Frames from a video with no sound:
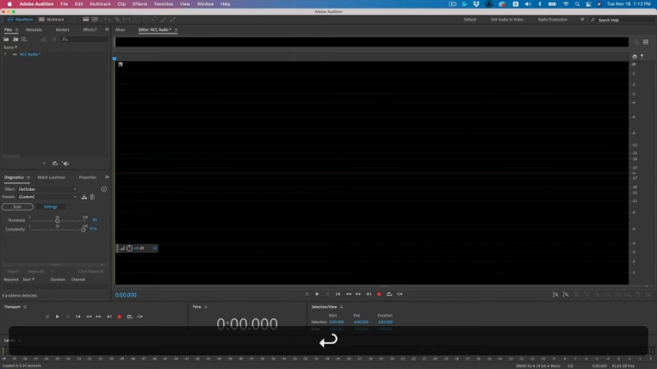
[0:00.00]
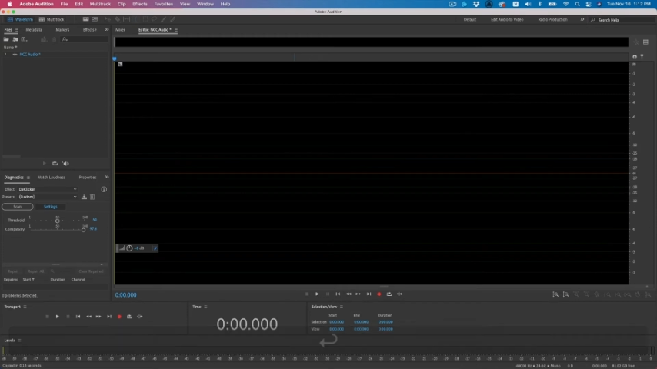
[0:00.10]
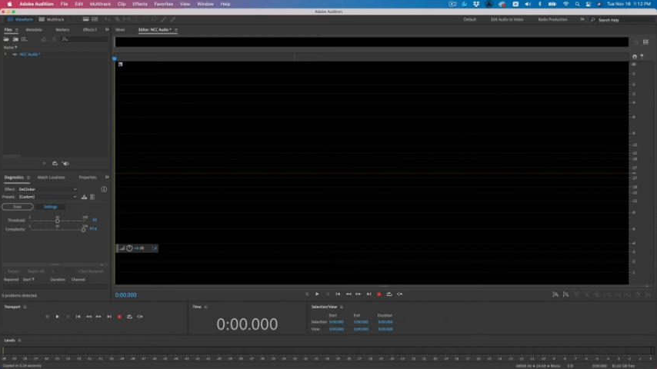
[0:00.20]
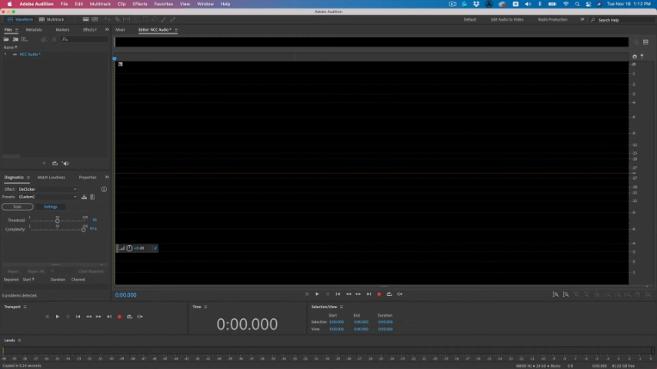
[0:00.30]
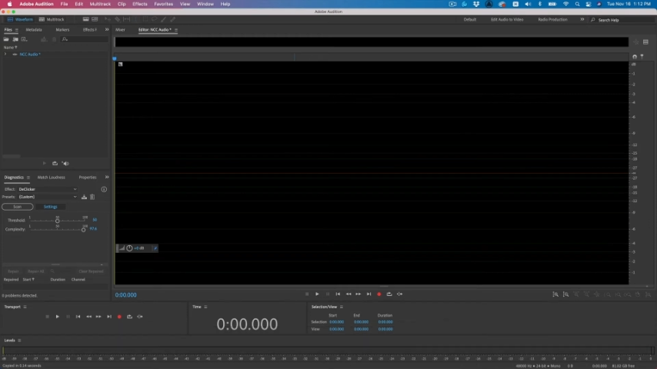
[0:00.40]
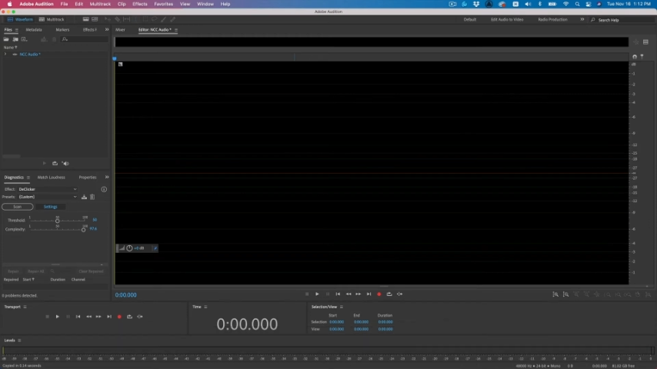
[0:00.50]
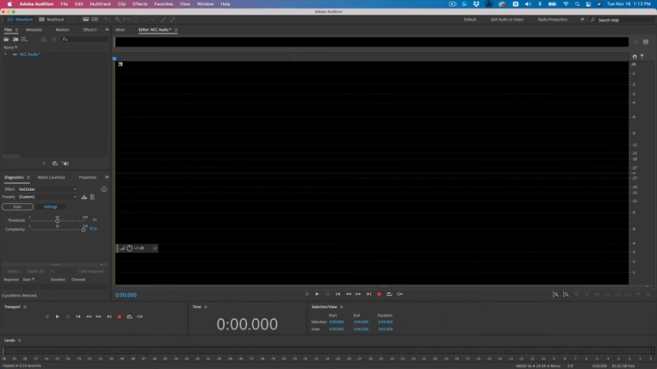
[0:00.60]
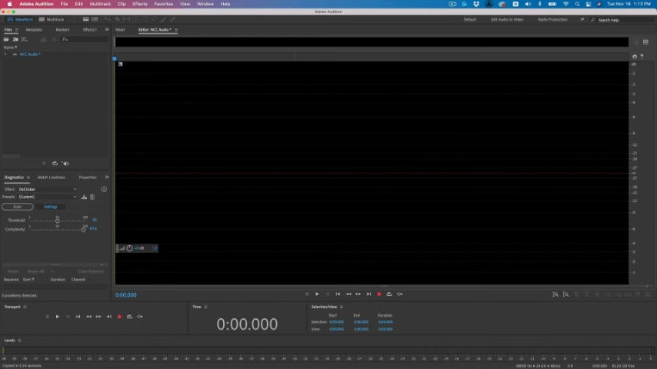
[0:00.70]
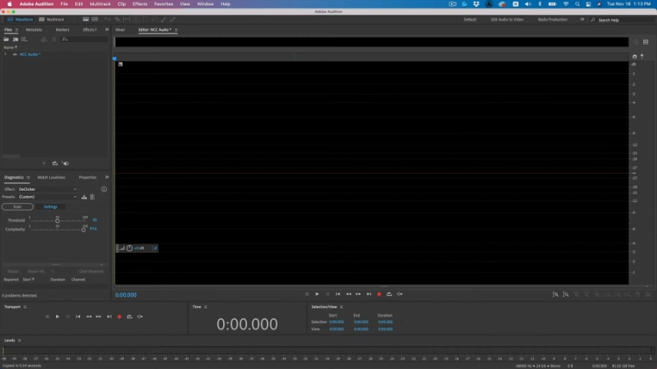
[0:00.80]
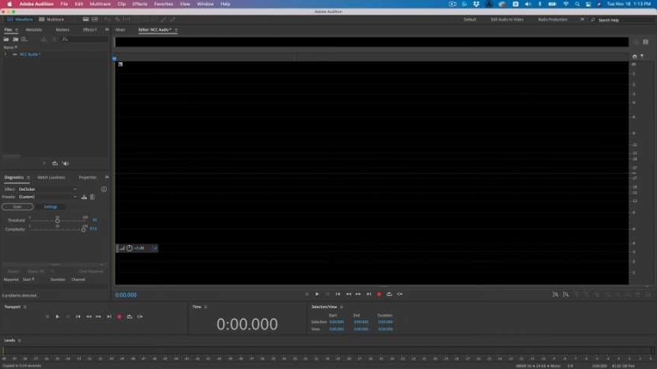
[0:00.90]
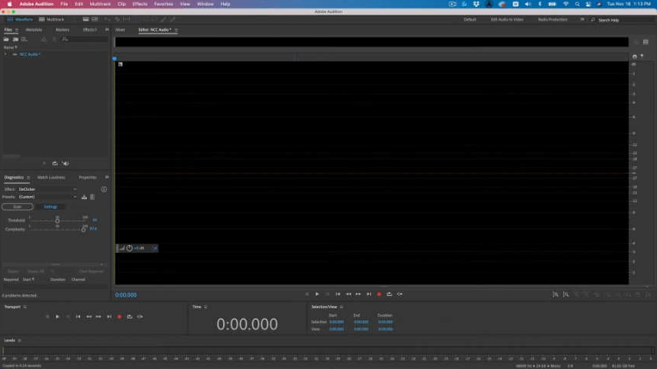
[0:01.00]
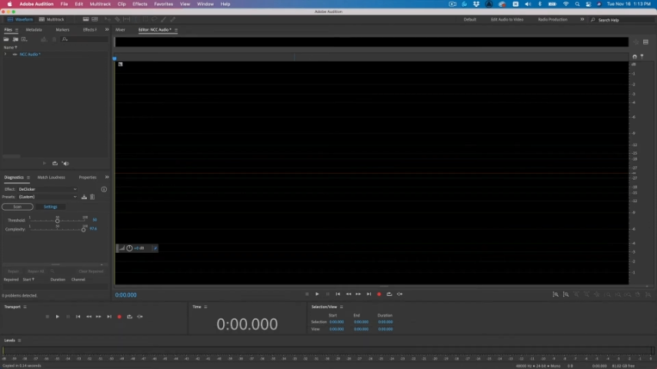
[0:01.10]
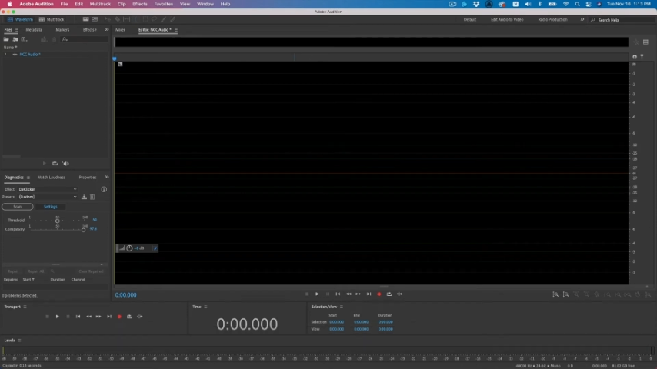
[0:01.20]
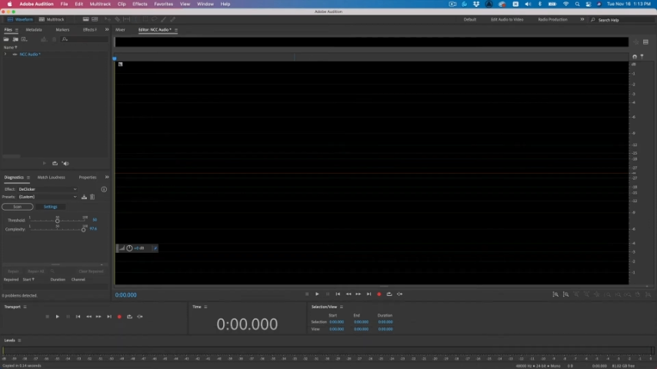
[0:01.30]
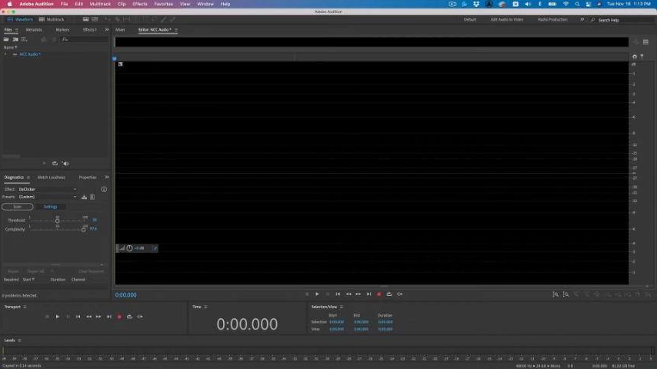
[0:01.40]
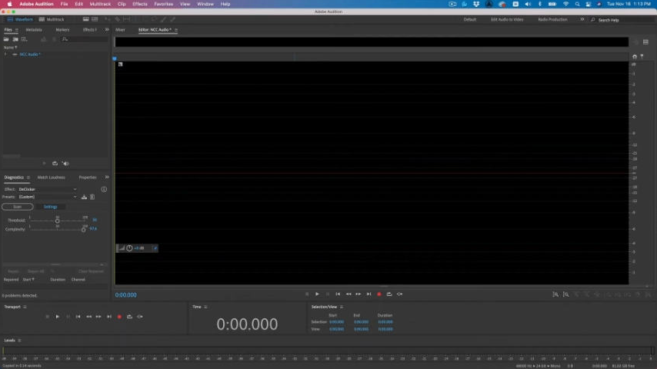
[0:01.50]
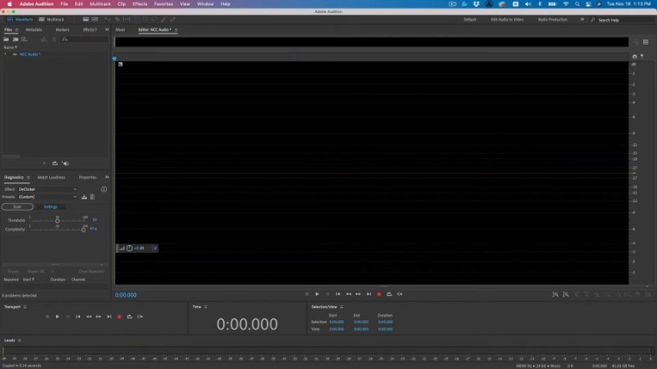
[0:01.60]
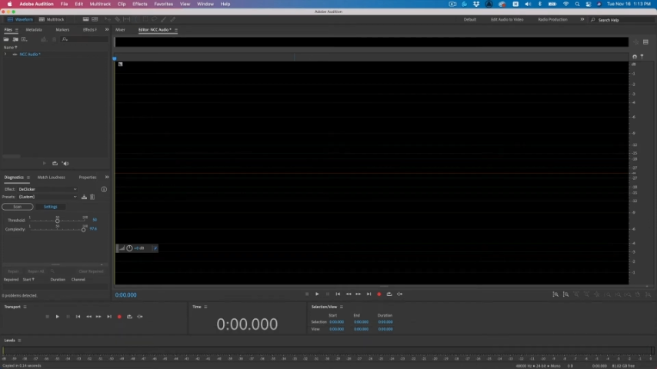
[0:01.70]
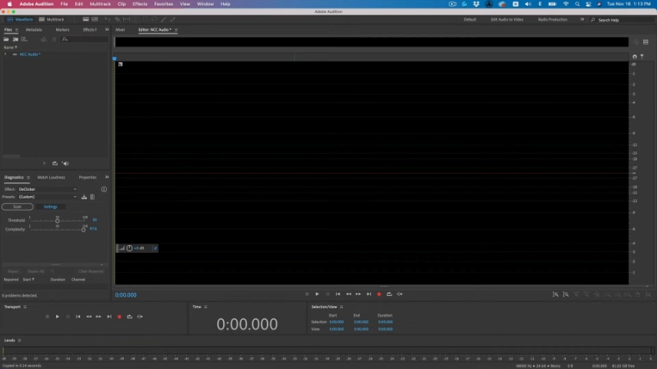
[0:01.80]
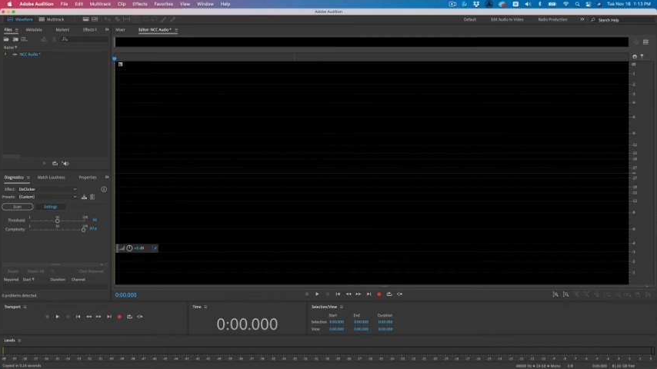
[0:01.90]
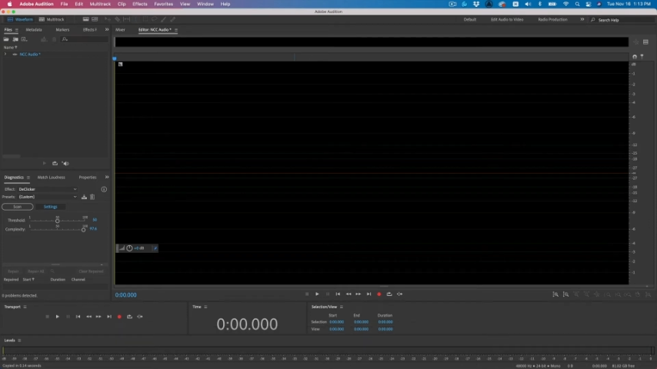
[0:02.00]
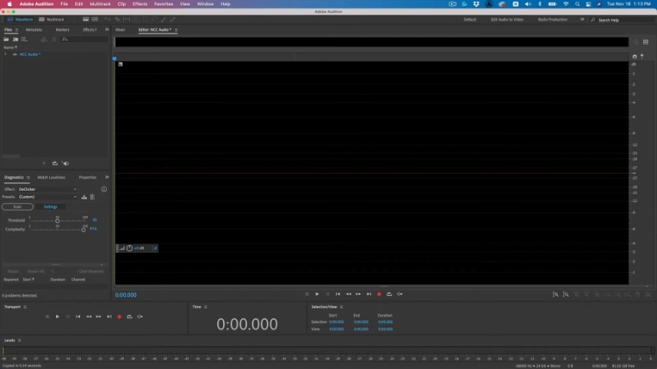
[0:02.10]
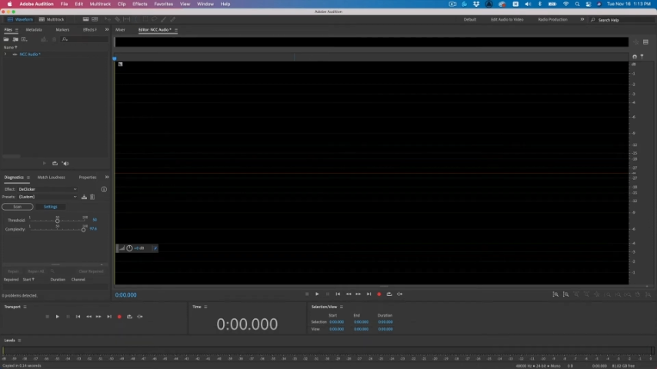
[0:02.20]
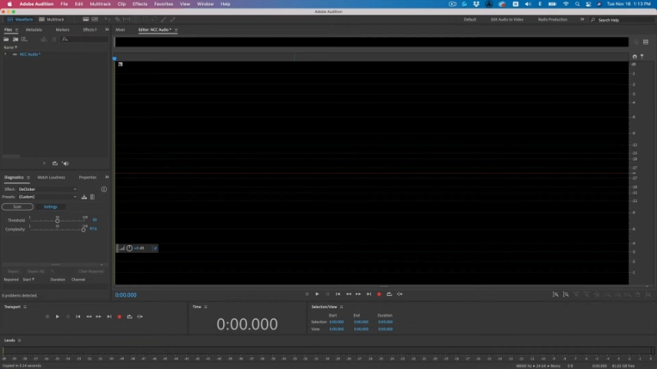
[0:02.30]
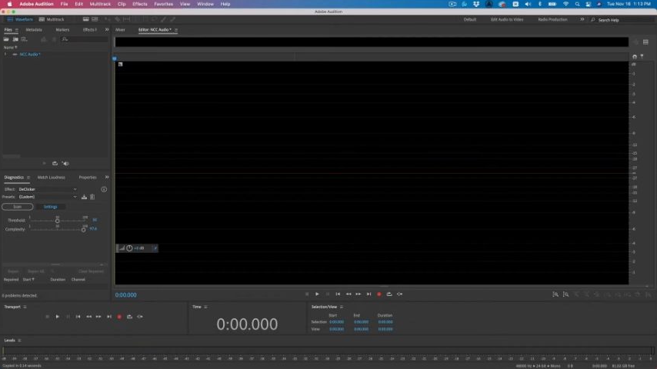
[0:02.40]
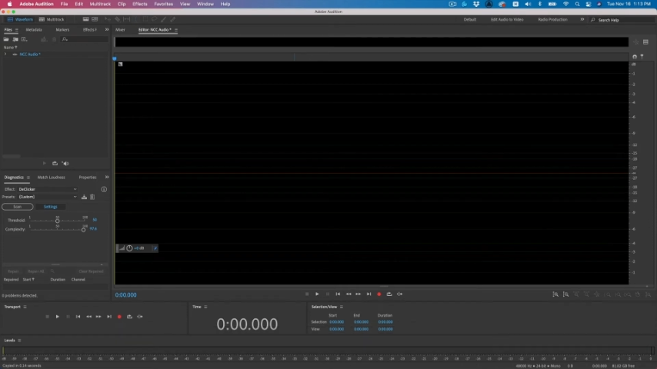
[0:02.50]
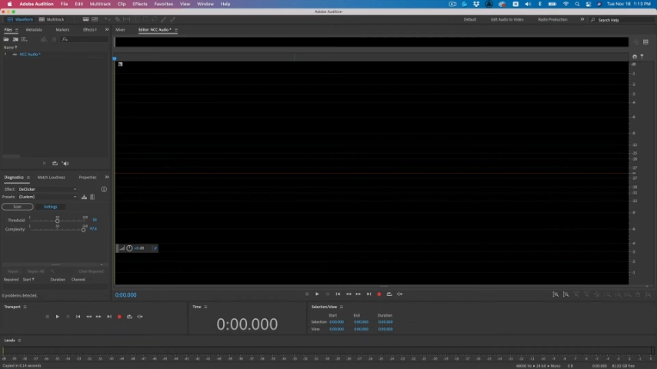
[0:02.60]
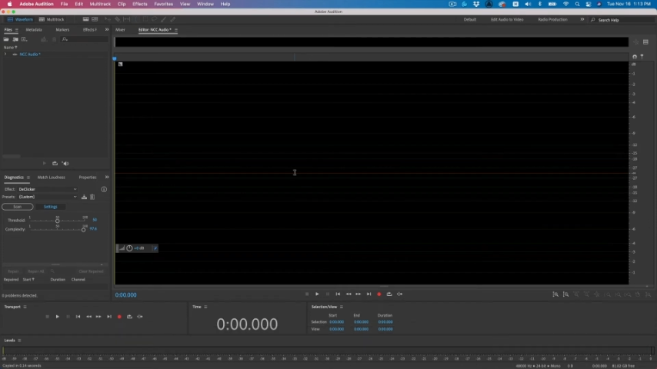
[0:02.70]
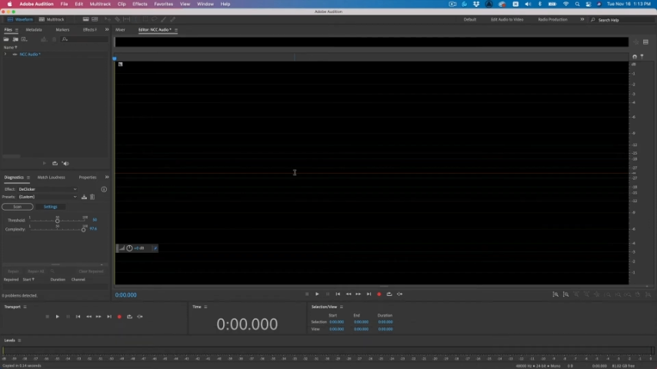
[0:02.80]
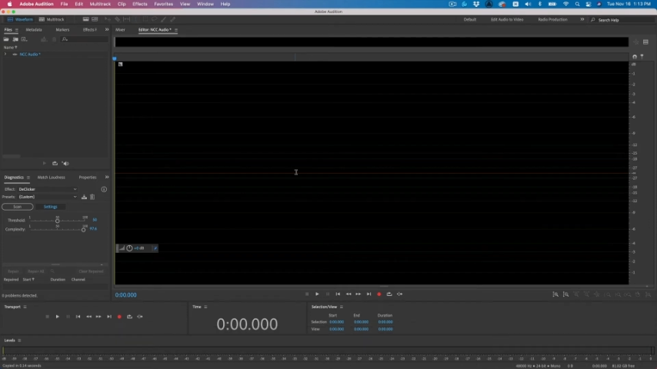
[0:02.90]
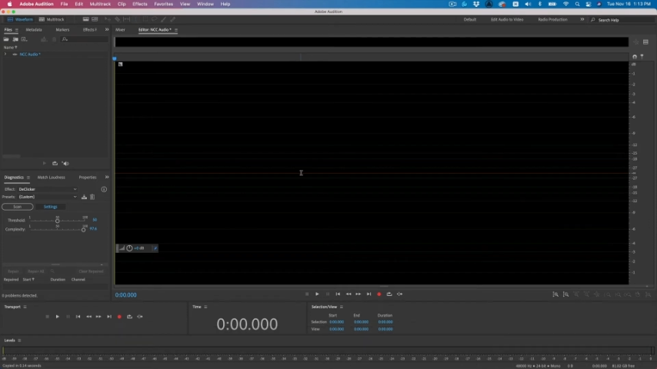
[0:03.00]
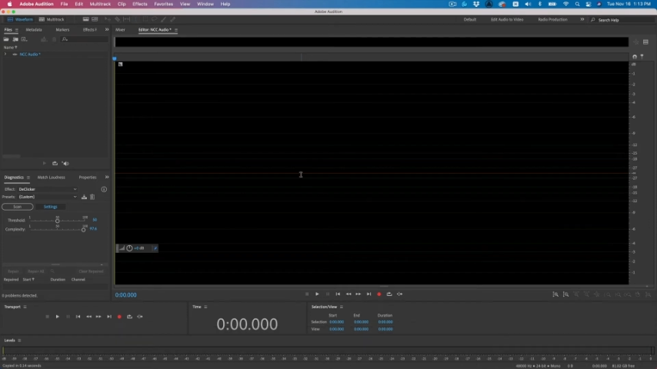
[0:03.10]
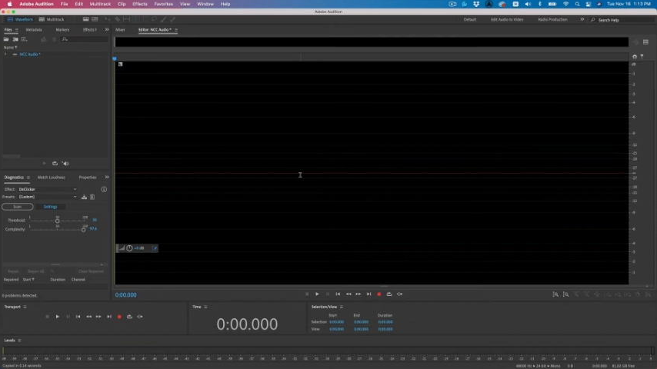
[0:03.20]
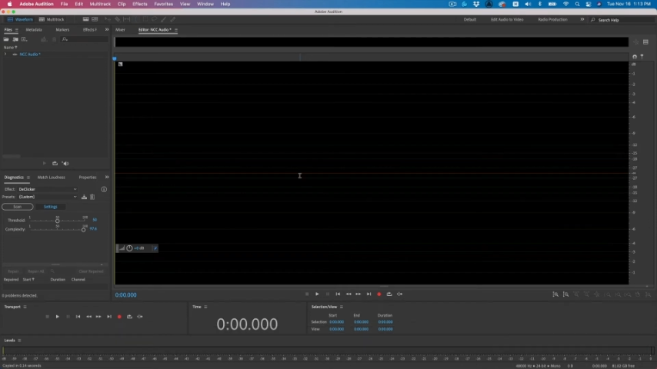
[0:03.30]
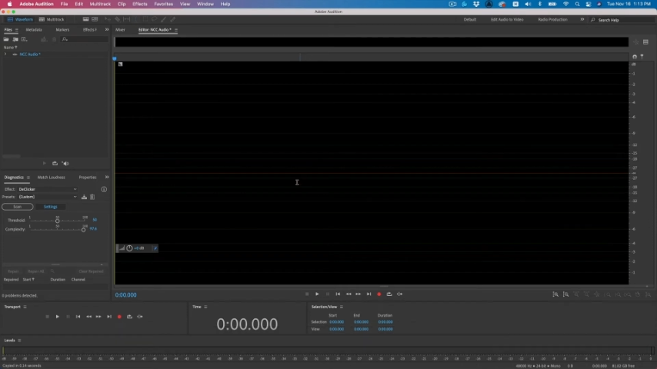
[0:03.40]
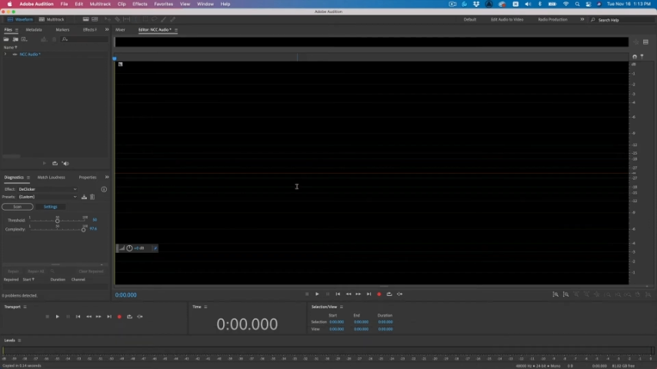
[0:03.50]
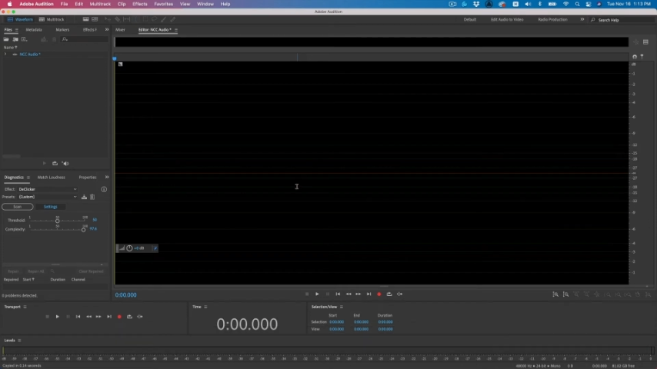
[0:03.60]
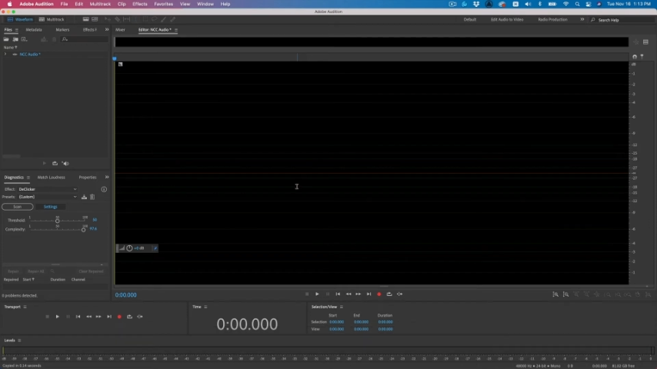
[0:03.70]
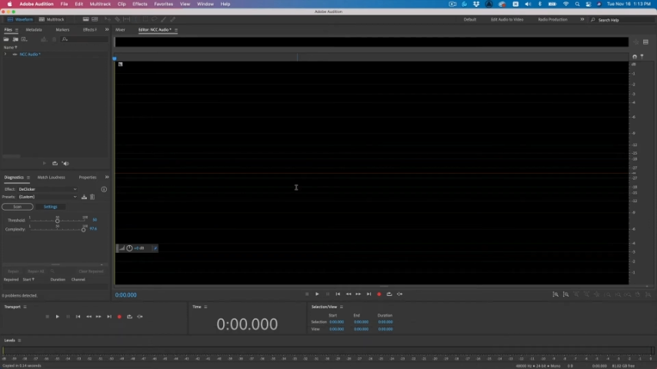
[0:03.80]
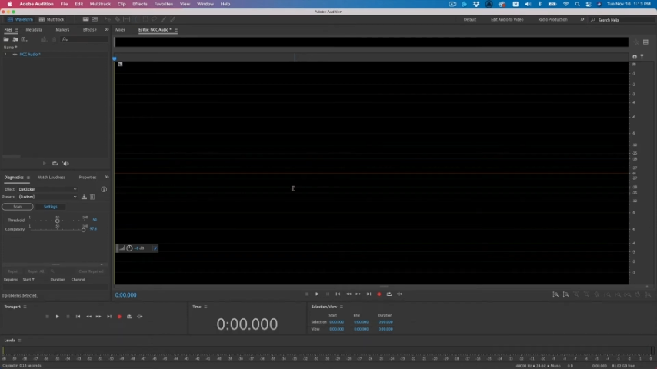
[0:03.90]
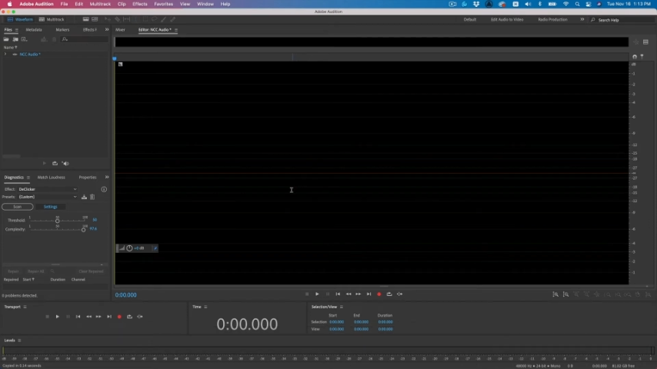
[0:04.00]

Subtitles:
No face is visible, so there are no lips to read.